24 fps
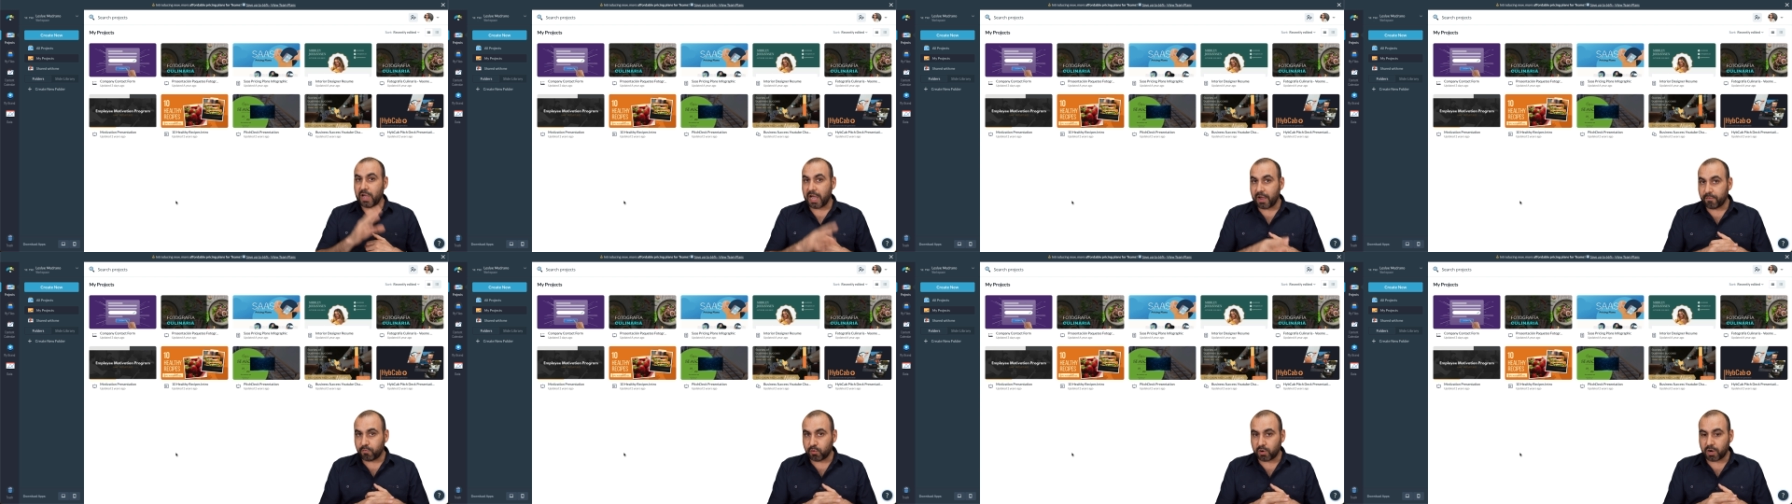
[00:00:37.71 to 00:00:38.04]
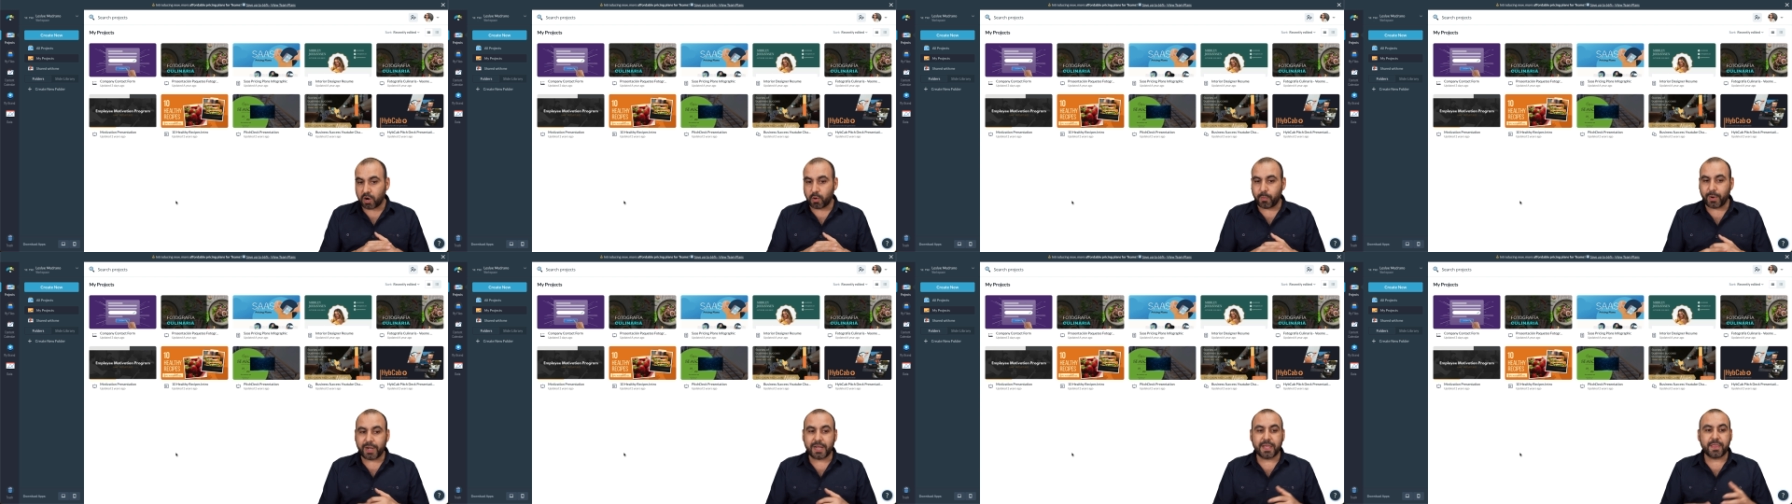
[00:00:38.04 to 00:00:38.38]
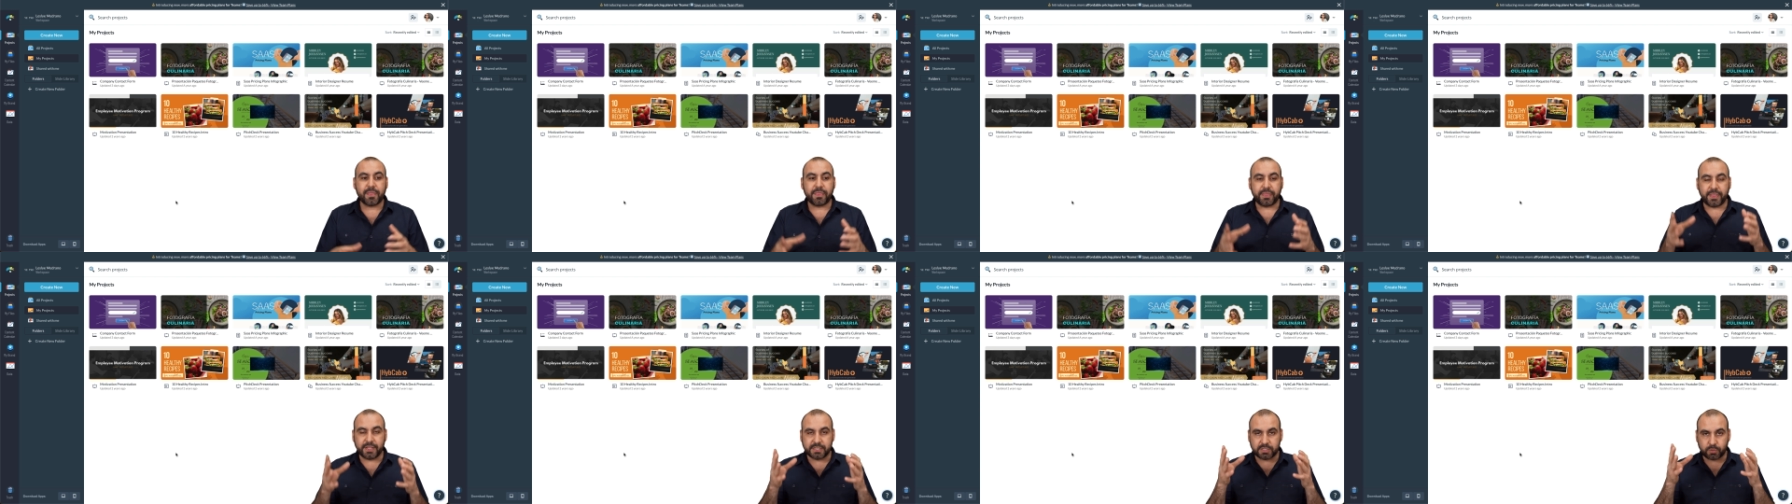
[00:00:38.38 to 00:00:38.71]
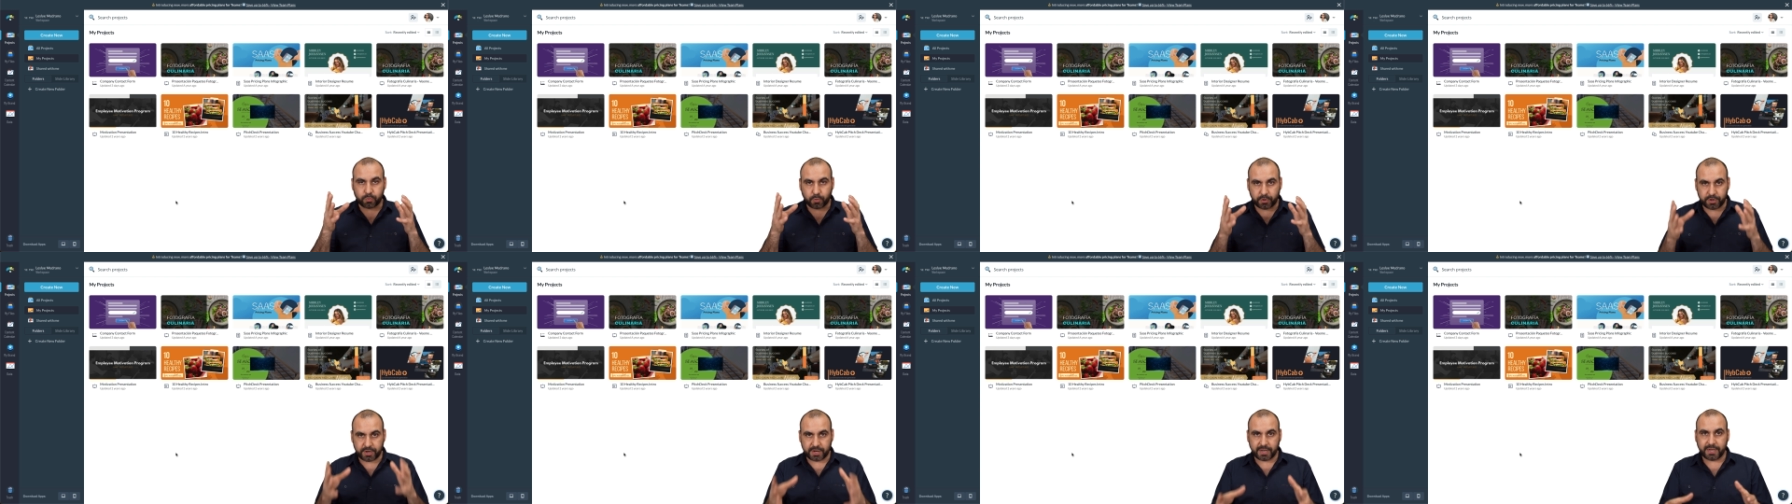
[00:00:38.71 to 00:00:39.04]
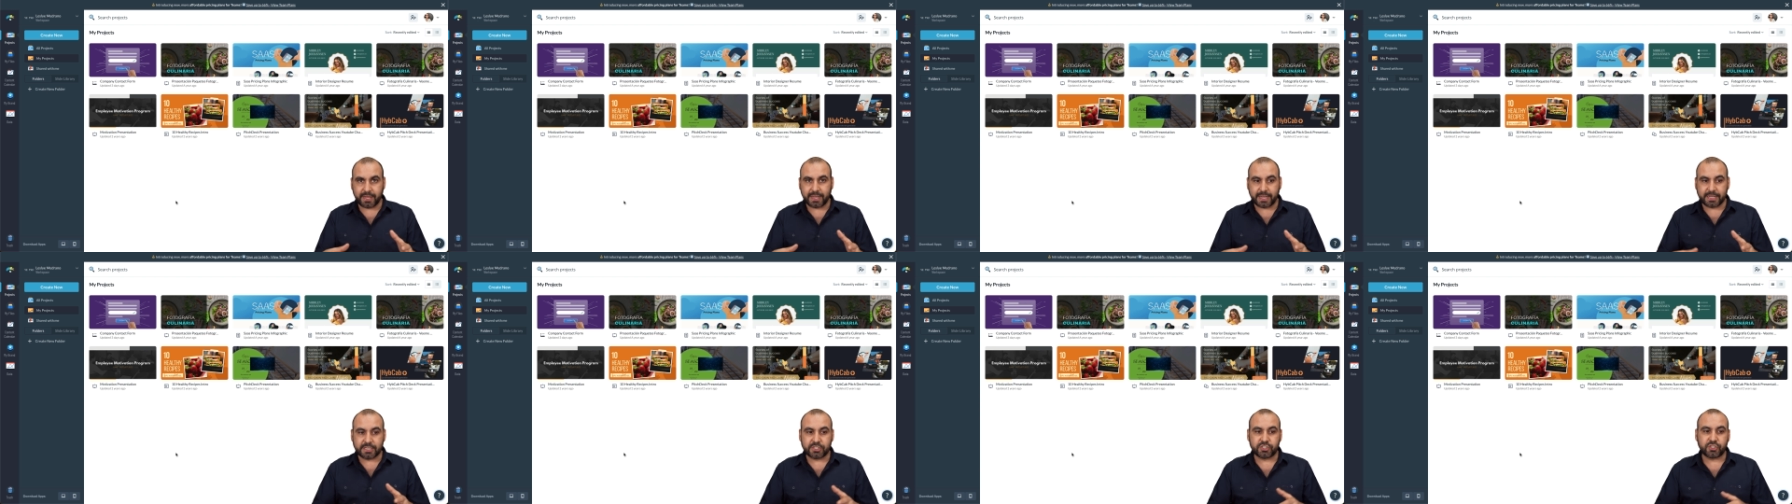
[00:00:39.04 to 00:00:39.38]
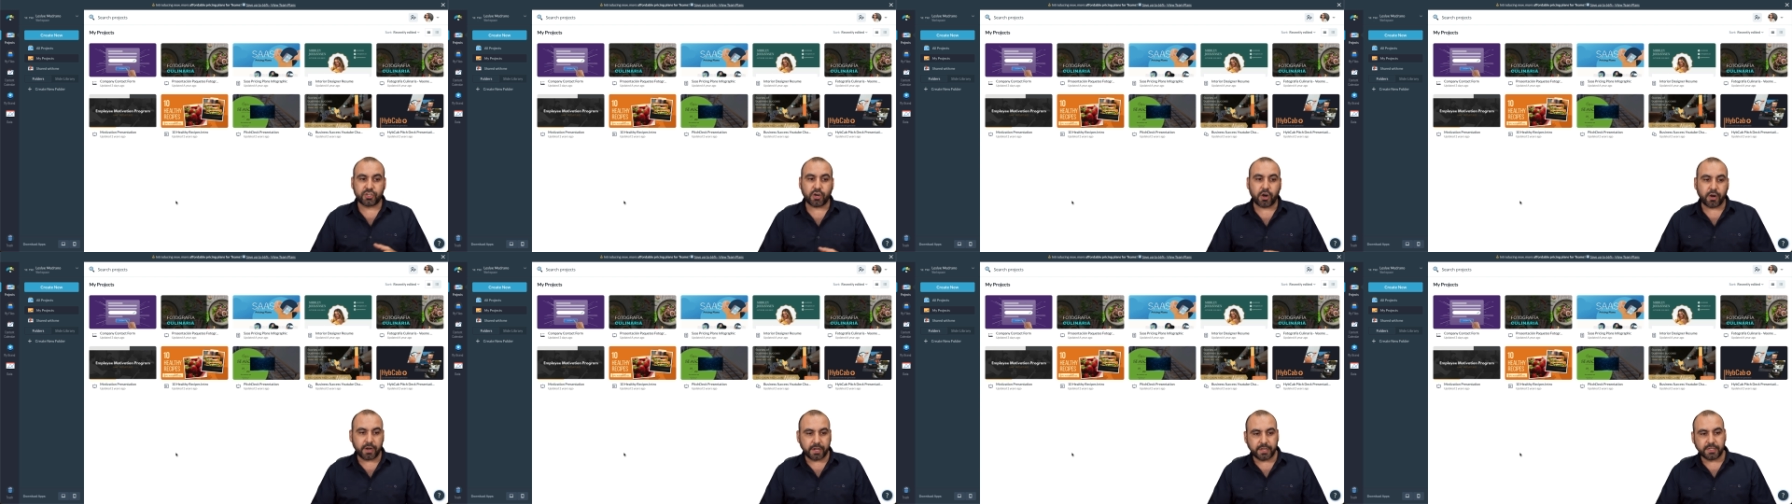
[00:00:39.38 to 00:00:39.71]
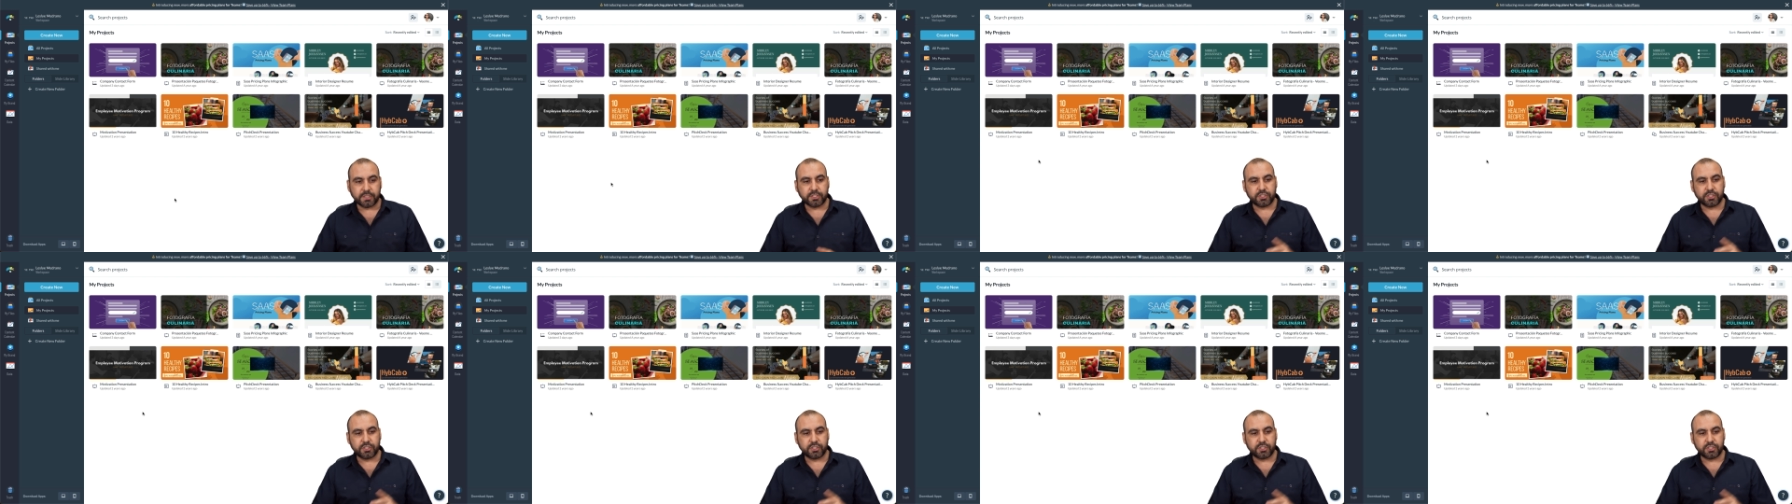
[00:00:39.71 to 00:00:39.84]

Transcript: have one already, this is where you're going to get started.